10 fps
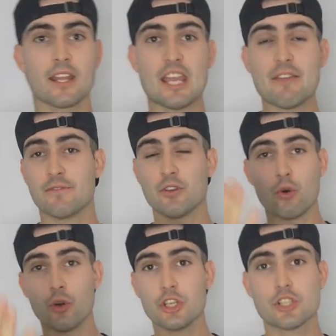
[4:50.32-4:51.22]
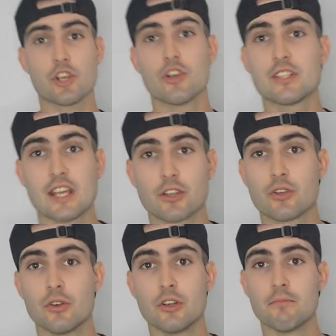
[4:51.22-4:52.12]
if the audio turns out
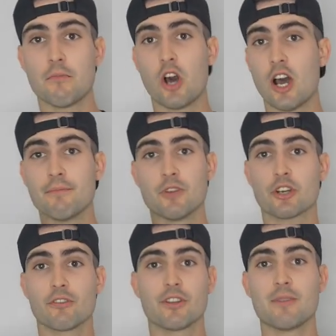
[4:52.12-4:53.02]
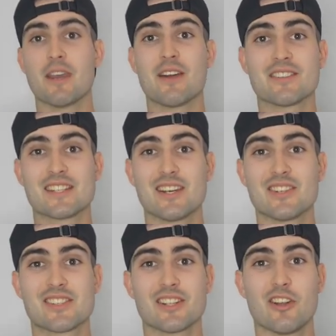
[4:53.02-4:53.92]
good, I'm not gonna really be able to tell
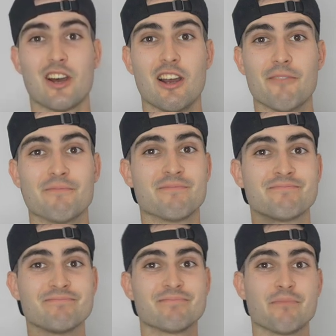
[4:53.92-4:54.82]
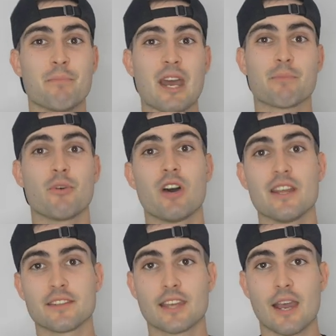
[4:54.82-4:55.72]
till I'm back
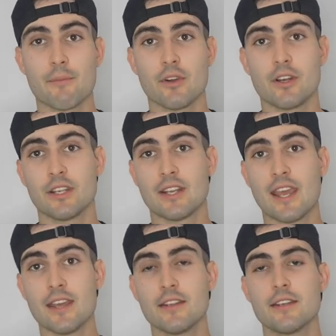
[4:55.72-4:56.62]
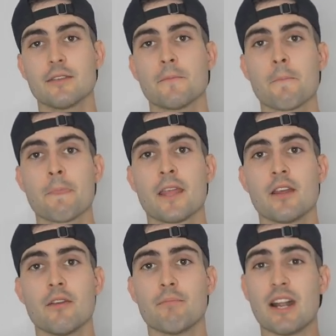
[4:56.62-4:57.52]
behind the camera and editing.
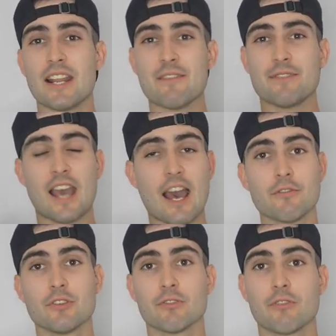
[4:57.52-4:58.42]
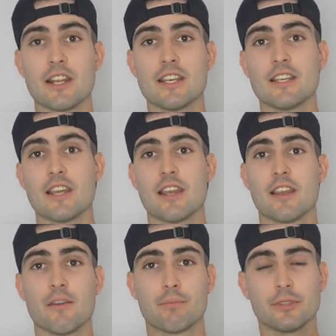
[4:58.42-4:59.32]
But if you haven't already,
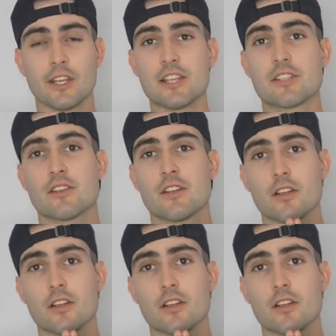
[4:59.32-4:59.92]
please